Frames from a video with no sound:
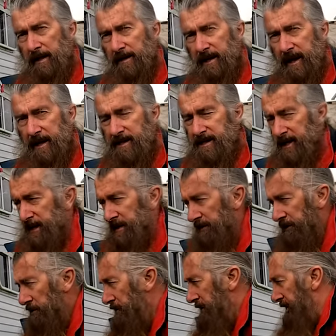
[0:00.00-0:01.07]
There's a
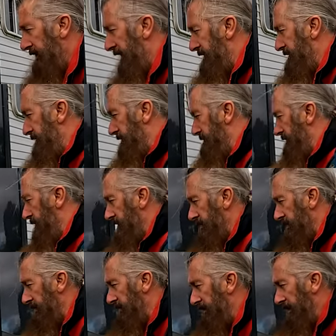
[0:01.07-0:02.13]
little connector you
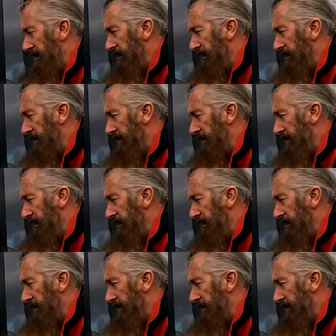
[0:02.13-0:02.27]
can